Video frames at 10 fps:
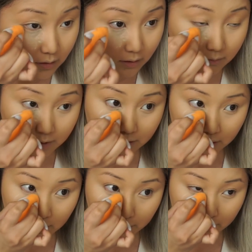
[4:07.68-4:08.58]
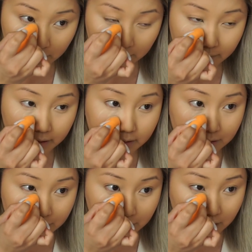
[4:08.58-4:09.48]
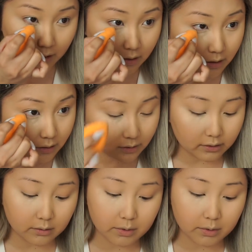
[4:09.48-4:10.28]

I'm just going to bake my under eye a little